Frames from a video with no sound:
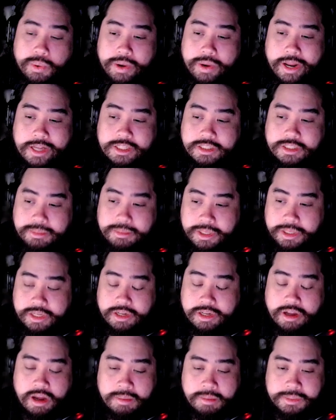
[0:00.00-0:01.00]
ask me in the
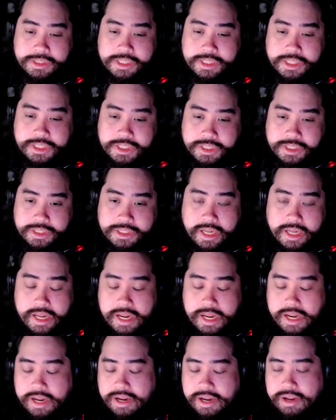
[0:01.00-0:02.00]
comment section,
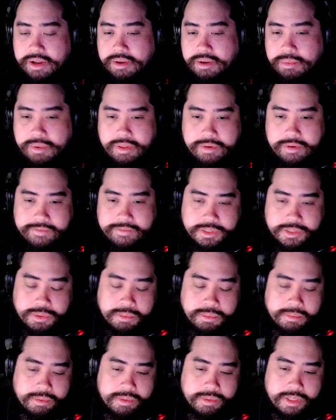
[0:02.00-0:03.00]
whether if it's
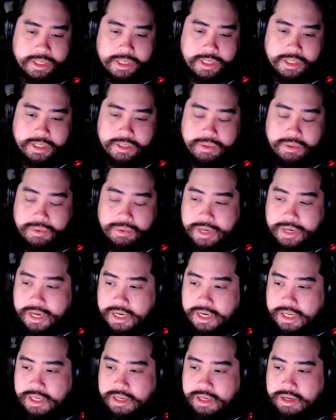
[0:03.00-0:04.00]
Uma related or
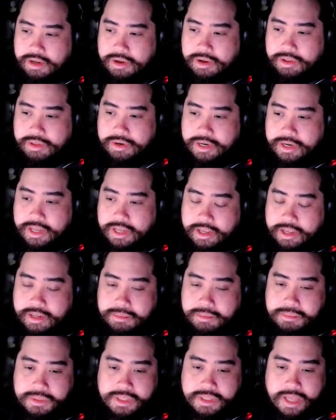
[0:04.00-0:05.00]
any other
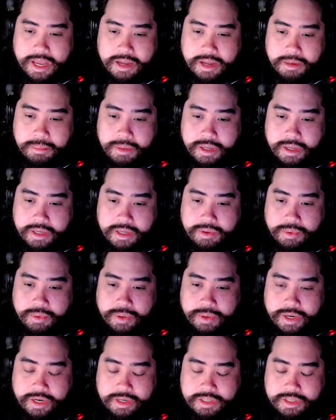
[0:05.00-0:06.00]
games, anime, or
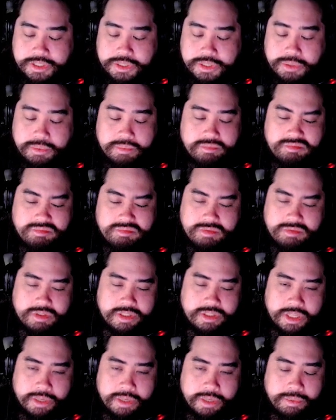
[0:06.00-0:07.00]
any just
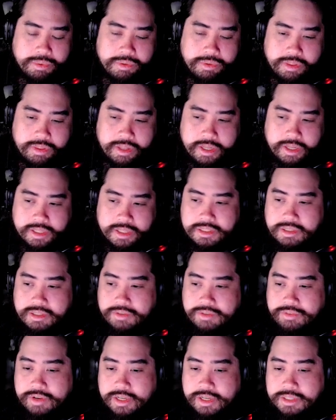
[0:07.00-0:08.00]
general things.
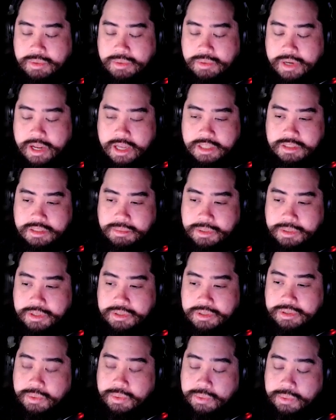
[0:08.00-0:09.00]
If you guys want to ask
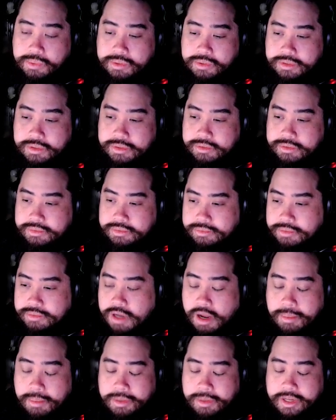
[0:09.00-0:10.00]
me or
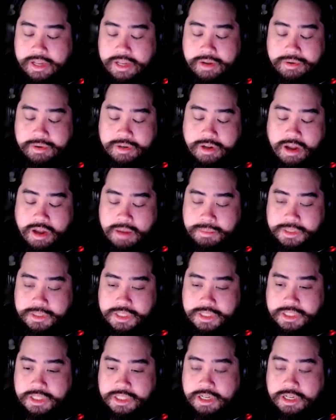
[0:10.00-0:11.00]
comment it down in the comment
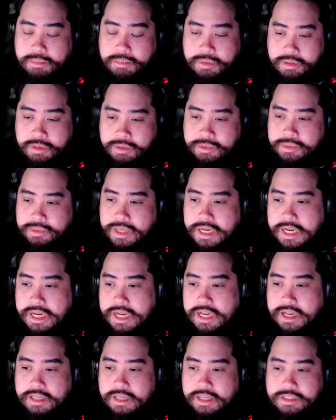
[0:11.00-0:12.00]
section down below,
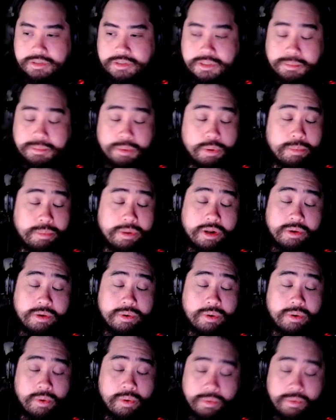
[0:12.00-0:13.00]
as long as appropriate, I'll
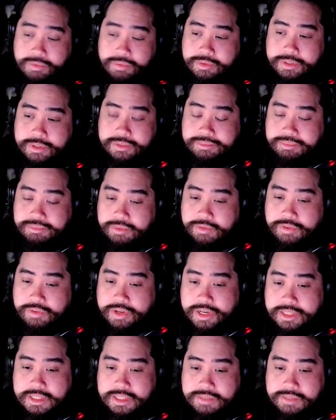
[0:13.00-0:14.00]
go over it. If you
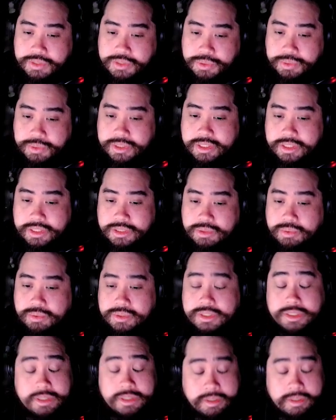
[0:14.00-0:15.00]
guys haven't joined the
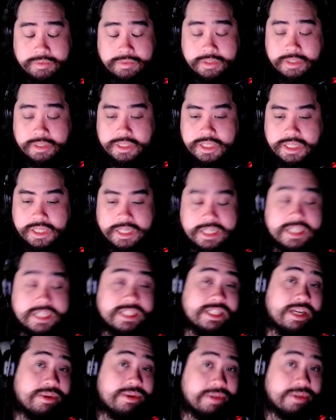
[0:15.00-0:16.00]
Discord server, link is
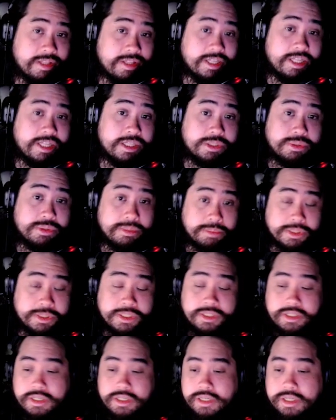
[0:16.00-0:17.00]
down in the
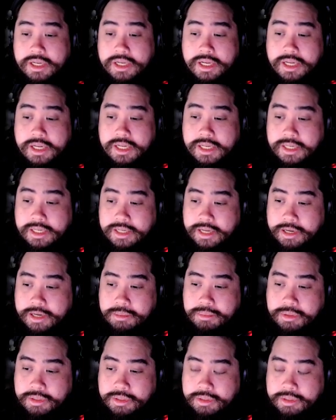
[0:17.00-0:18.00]
description down
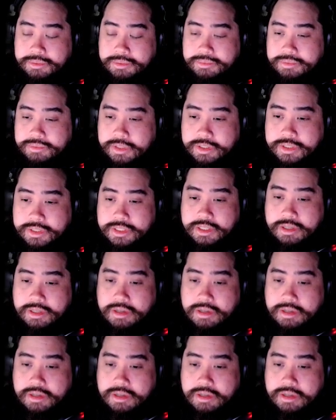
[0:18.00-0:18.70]
below. There's a